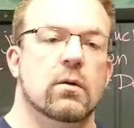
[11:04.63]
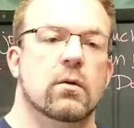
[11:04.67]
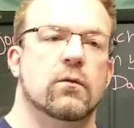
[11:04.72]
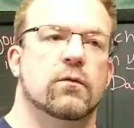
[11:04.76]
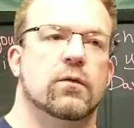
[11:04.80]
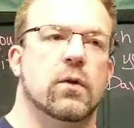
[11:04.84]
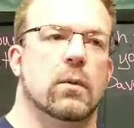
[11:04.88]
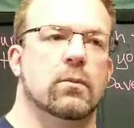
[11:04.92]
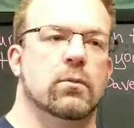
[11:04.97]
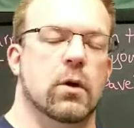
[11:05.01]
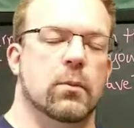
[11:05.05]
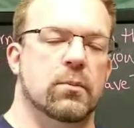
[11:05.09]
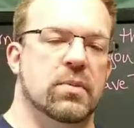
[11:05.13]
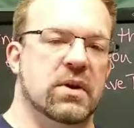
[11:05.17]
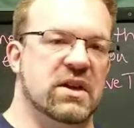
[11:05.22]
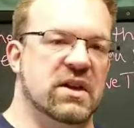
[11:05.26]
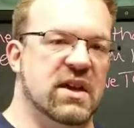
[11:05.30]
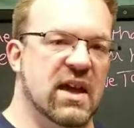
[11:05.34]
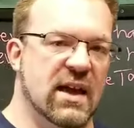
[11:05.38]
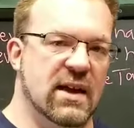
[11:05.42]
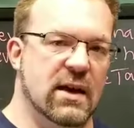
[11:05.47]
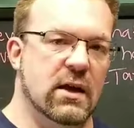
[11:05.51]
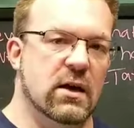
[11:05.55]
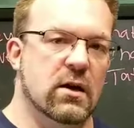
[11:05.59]
from the
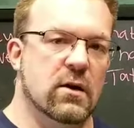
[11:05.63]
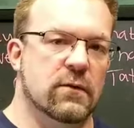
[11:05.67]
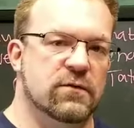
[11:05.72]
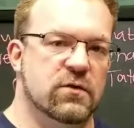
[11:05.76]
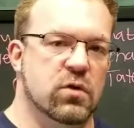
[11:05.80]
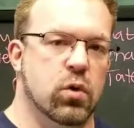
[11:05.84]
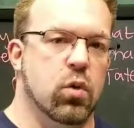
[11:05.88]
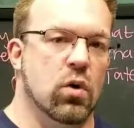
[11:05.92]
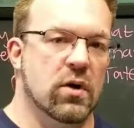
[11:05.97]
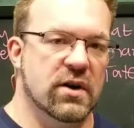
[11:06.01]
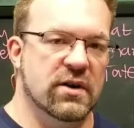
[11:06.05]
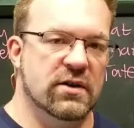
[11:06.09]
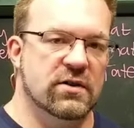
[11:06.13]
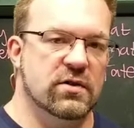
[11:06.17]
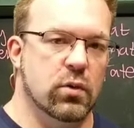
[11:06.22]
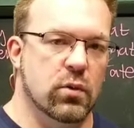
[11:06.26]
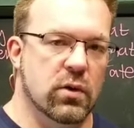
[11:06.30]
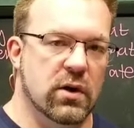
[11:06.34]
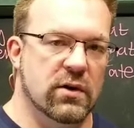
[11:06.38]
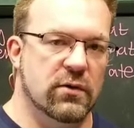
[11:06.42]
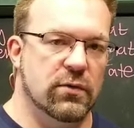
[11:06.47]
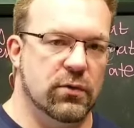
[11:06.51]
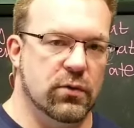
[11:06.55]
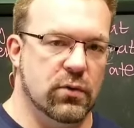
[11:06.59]
beginning of
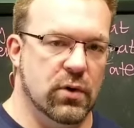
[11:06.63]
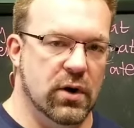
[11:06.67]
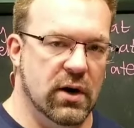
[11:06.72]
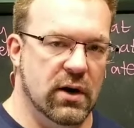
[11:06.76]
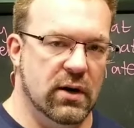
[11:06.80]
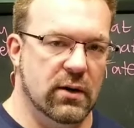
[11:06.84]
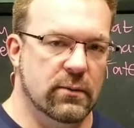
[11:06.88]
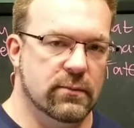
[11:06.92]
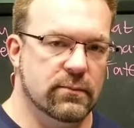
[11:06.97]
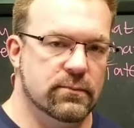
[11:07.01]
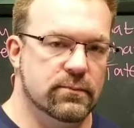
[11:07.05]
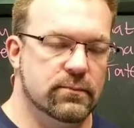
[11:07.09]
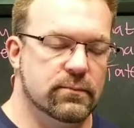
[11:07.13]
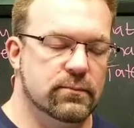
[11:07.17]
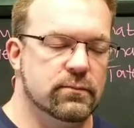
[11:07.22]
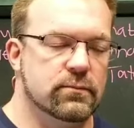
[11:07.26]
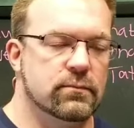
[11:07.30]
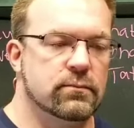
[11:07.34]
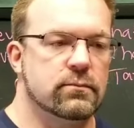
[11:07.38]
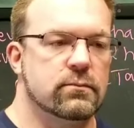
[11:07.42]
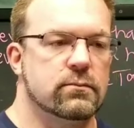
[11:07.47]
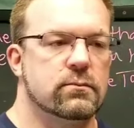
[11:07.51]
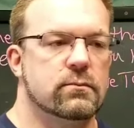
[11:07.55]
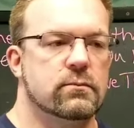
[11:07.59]
2023
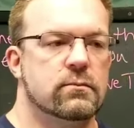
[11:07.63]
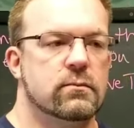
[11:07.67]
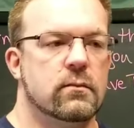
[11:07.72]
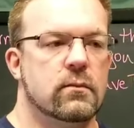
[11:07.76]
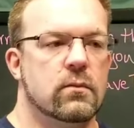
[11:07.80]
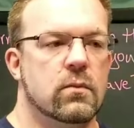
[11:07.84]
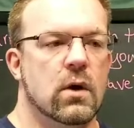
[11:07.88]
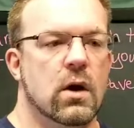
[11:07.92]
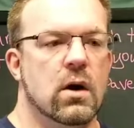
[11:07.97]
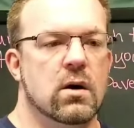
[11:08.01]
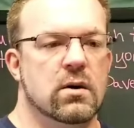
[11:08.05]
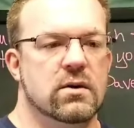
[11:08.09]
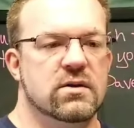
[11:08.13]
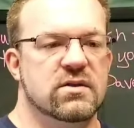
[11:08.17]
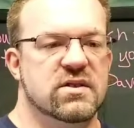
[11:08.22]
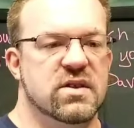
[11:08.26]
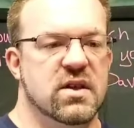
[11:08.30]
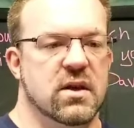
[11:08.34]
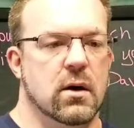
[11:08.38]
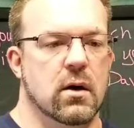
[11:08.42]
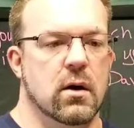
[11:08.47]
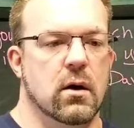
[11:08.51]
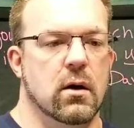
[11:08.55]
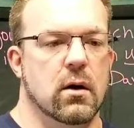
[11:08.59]

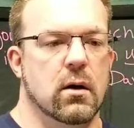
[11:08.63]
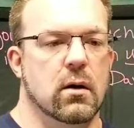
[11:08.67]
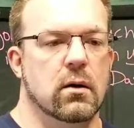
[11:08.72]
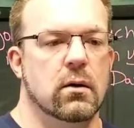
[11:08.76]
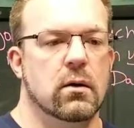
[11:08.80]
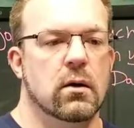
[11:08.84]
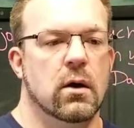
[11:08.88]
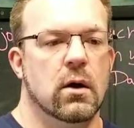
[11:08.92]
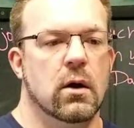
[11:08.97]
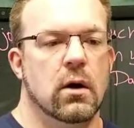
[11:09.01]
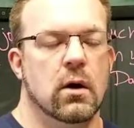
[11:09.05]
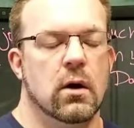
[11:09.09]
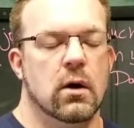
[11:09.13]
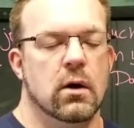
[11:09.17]
until